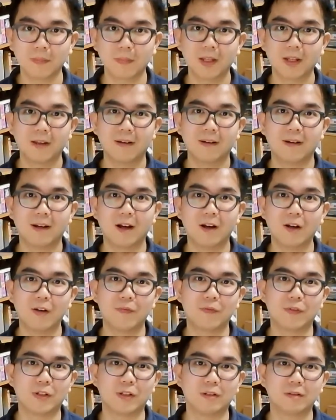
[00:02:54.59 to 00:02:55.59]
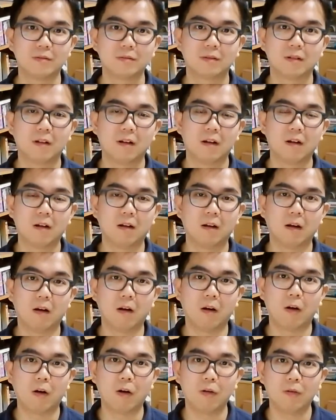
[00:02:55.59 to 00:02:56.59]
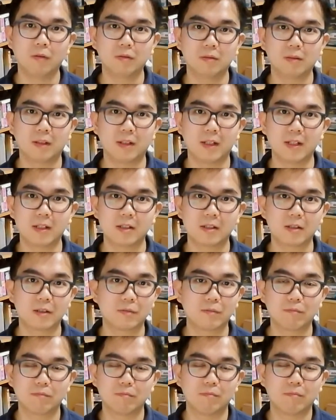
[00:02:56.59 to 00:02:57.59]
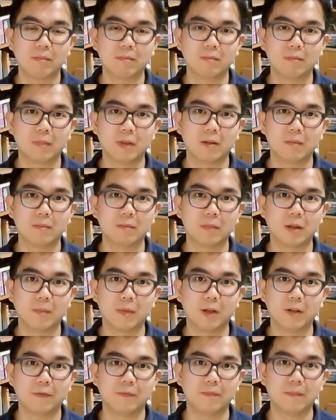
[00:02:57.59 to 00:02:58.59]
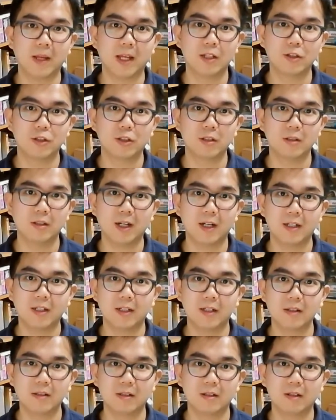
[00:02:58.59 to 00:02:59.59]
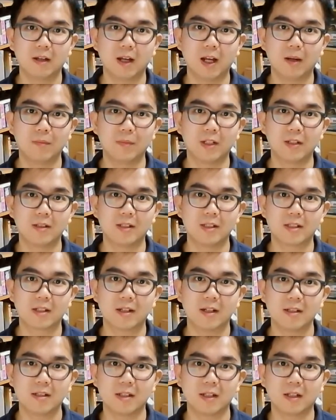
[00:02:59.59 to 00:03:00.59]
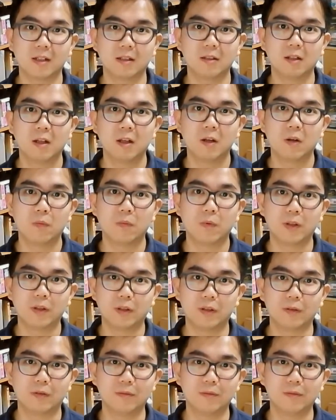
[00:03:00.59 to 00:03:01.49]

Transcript: However, all these above mentioned ideas I'm not discussing with you